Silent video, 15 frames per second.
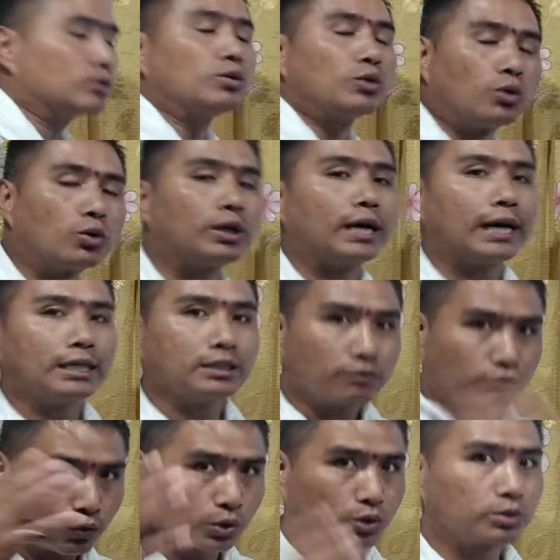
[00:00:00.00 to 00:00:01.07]
known as
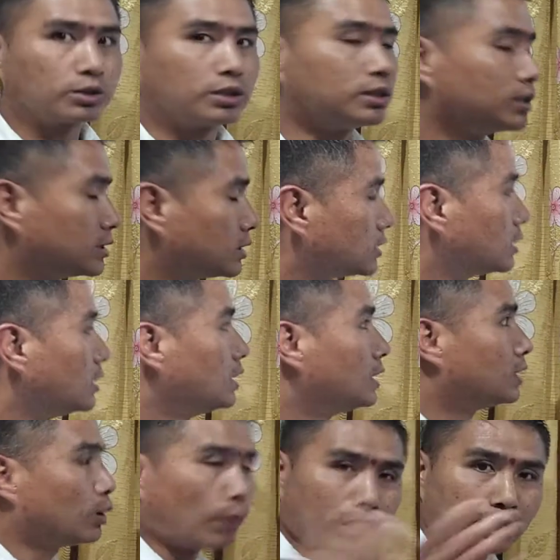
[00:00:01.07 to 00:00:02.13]
photosynthesis.
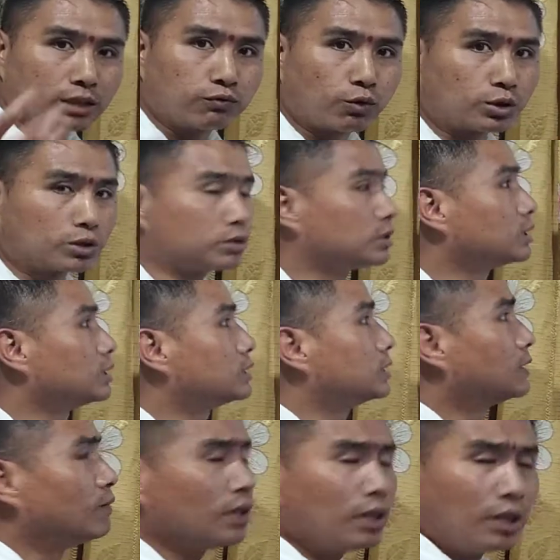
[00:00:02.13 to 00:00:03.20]
Now what is photosynthesis?